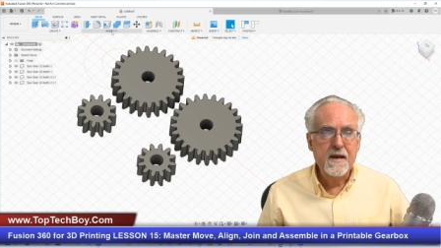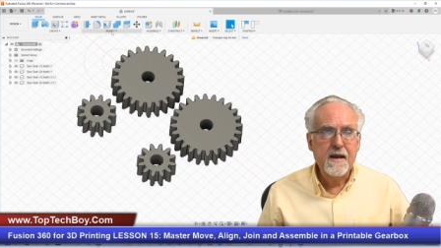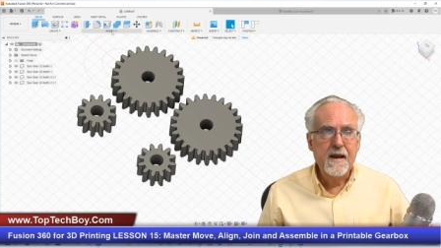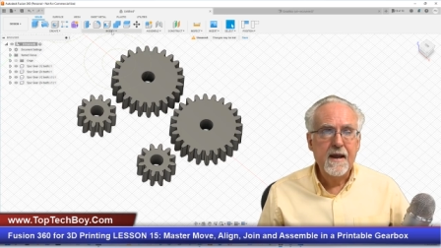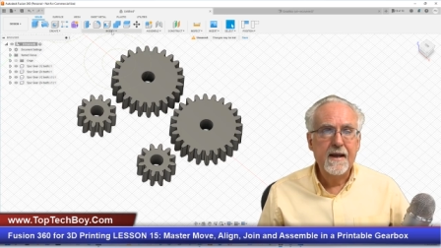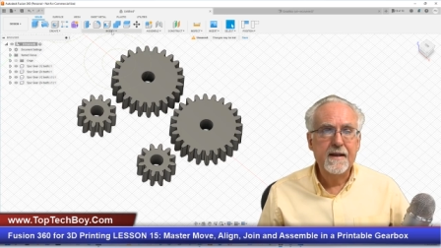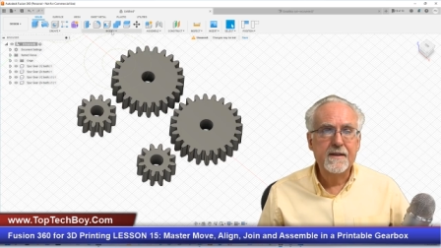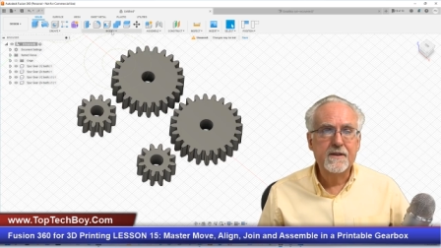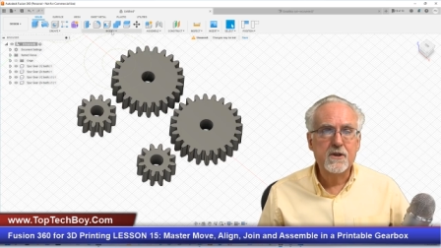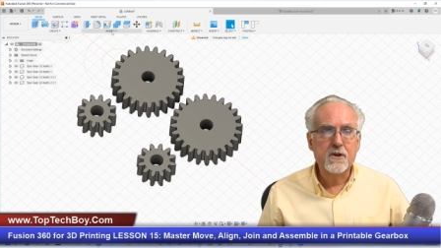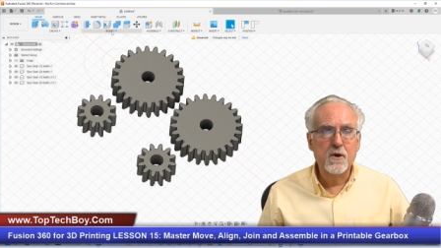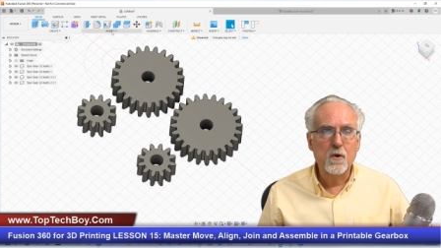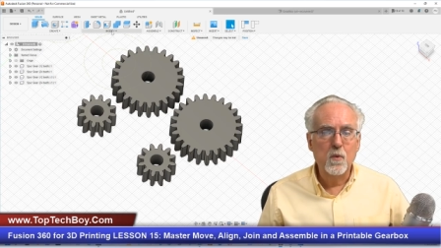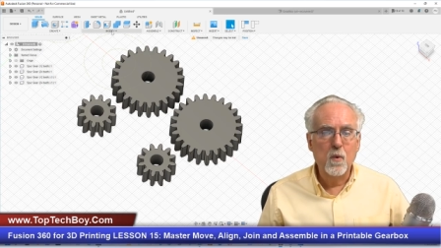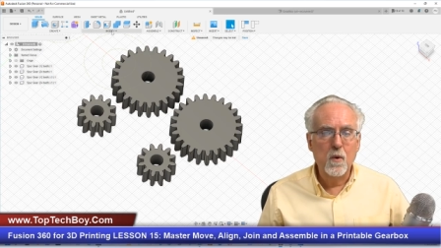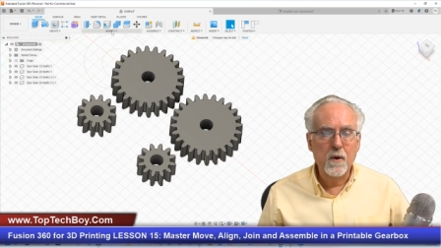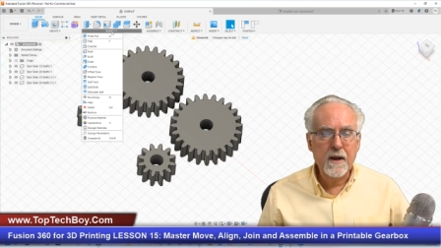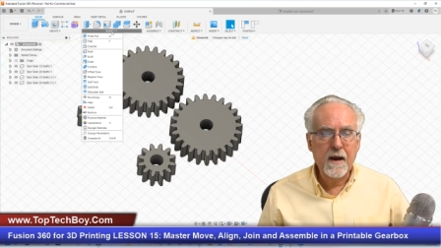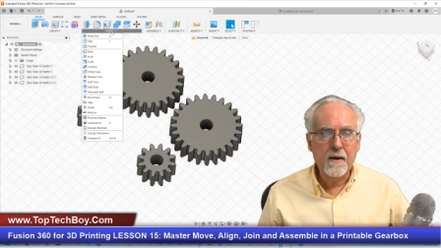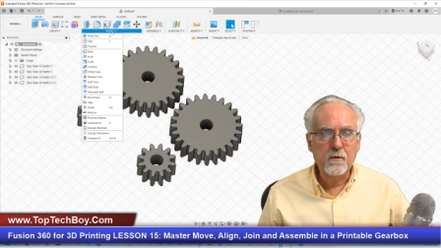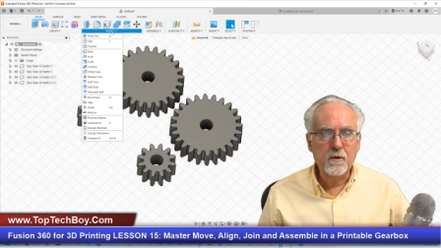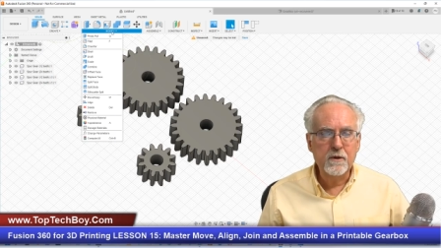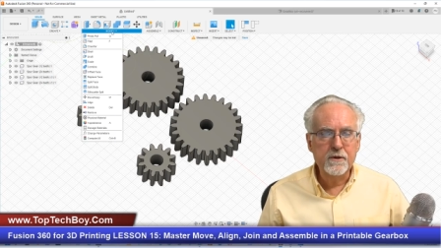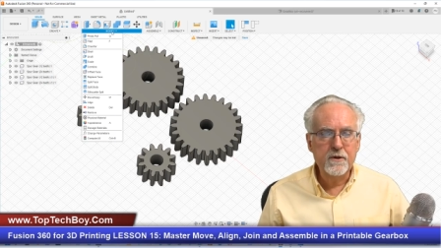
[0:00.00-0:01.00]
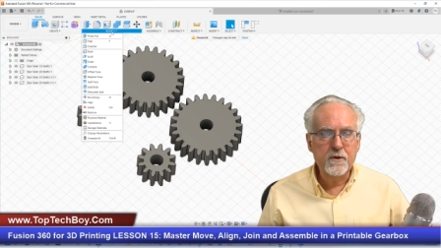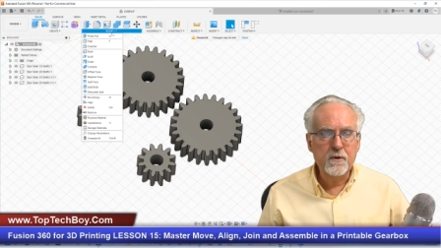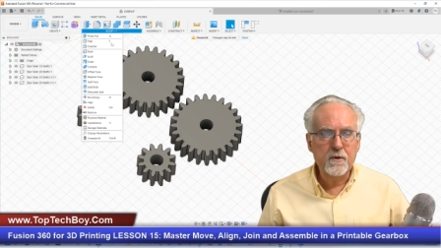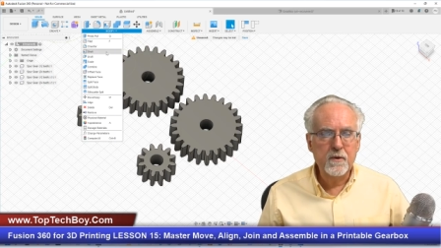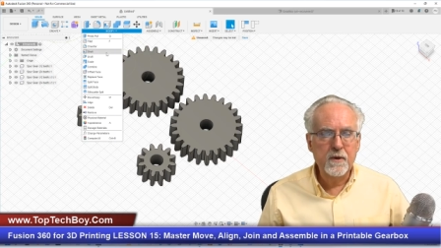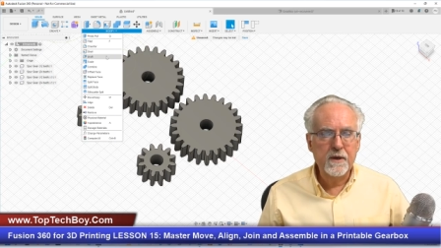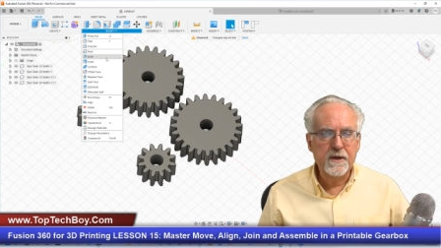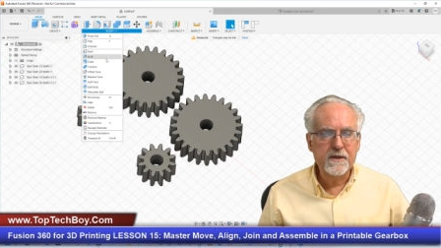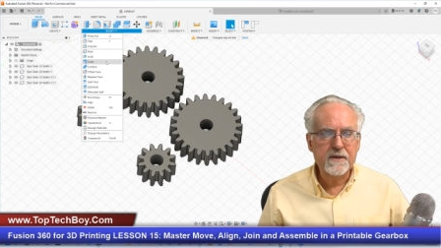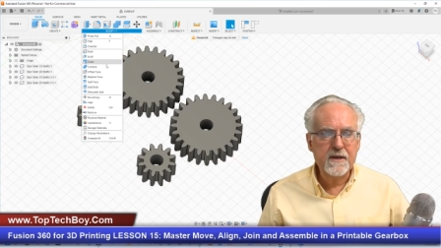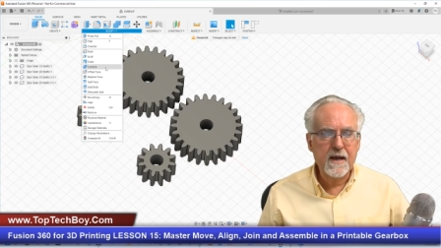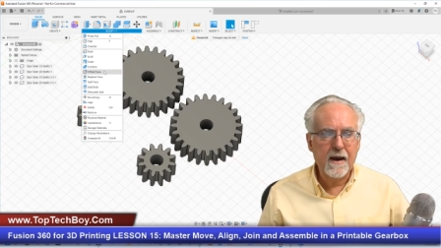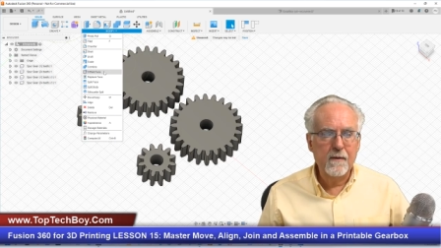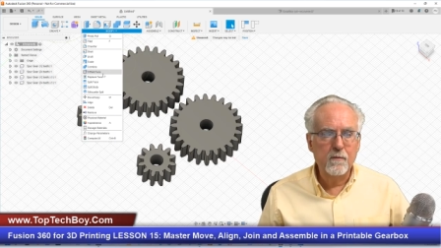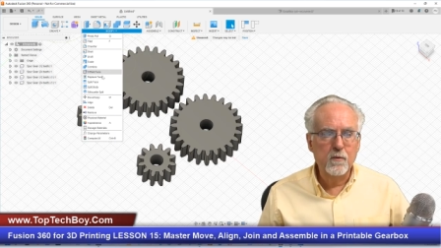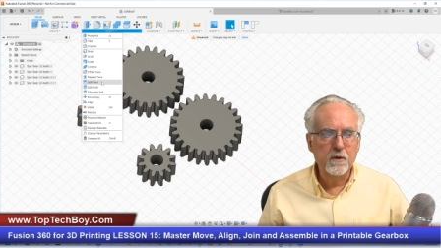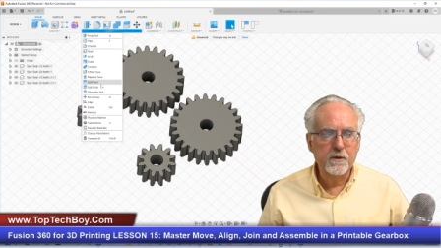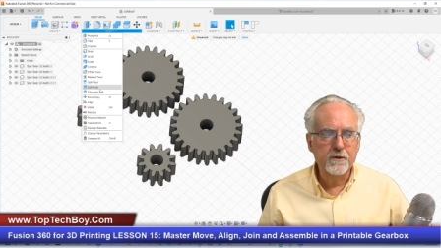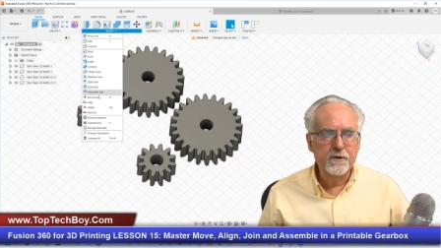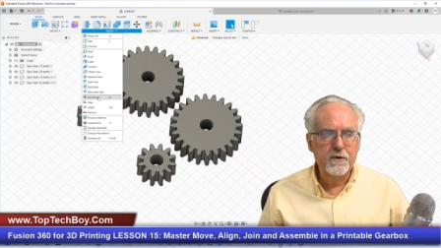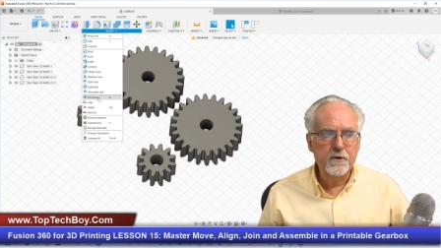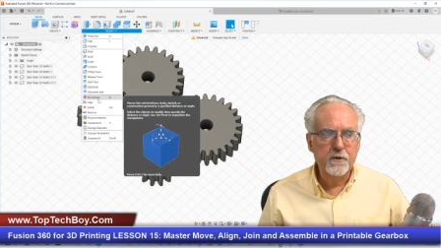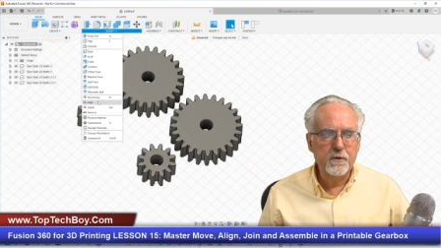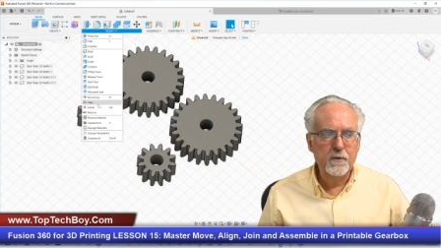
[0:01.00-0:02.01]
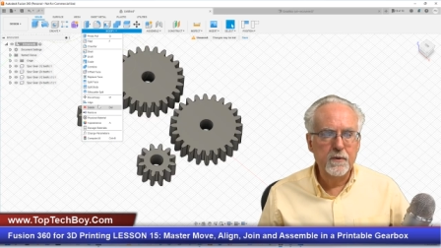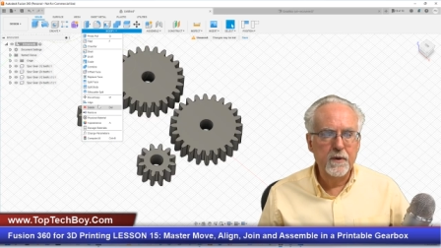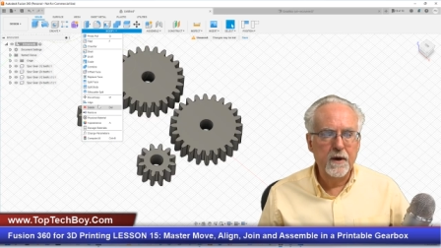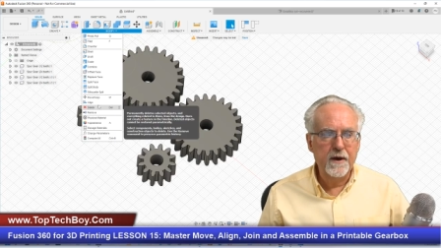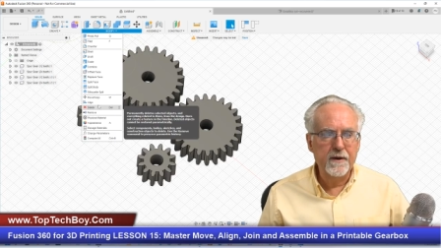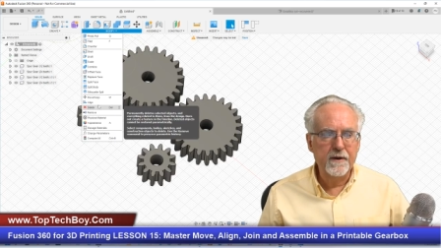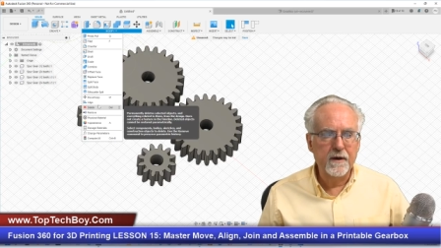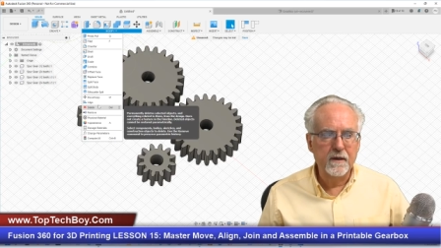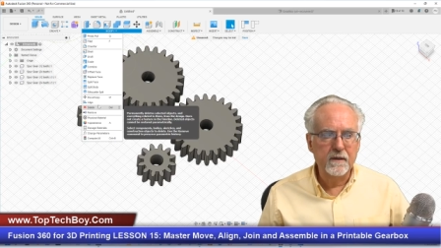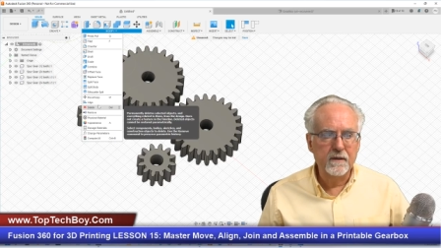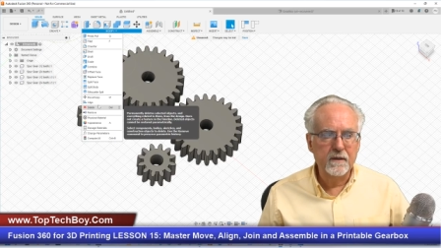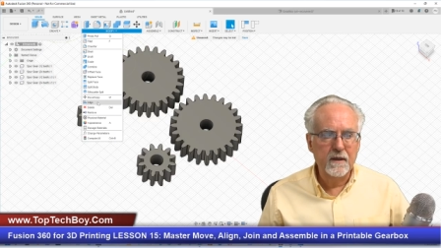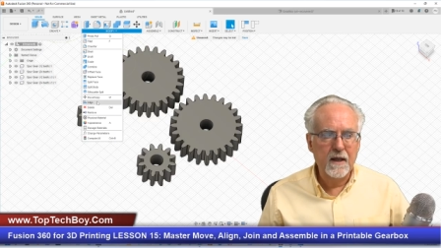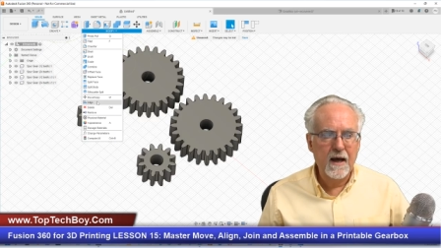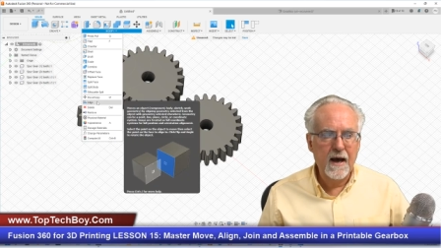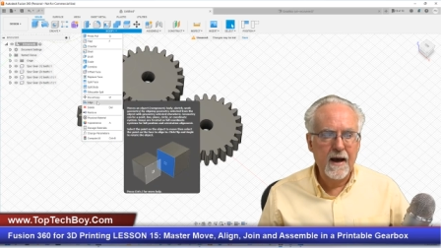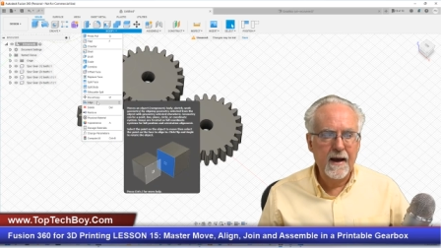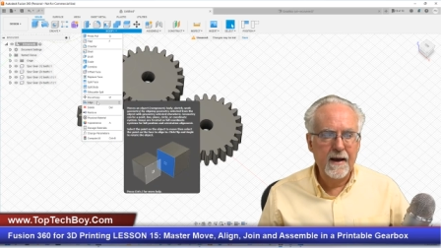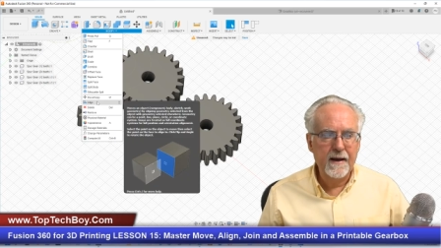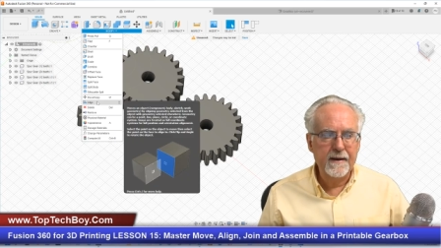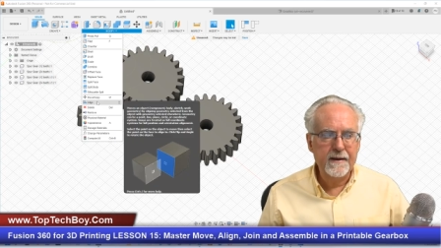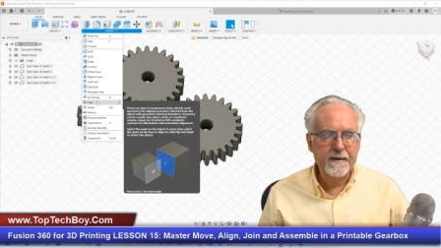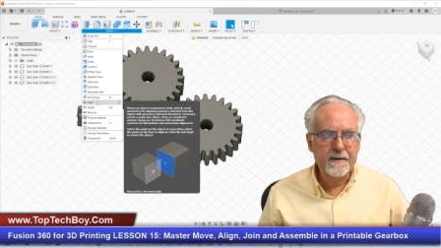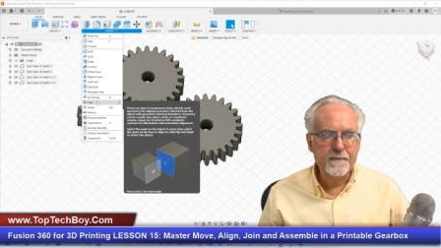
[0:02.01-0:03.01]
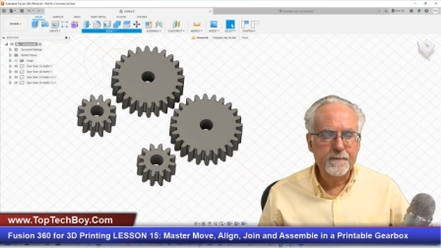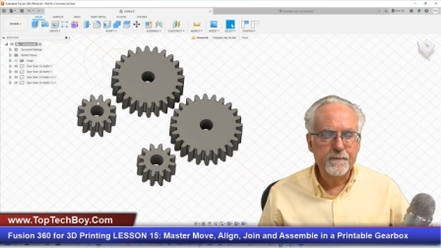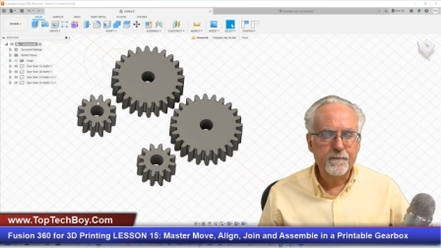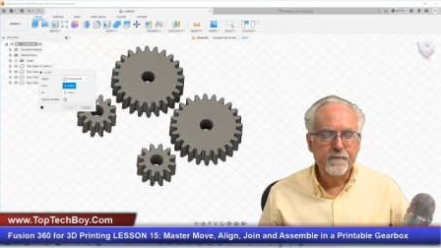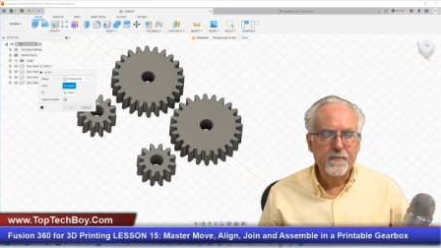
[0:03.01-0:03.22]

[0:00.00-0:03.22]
And so what I will do is I will do an align.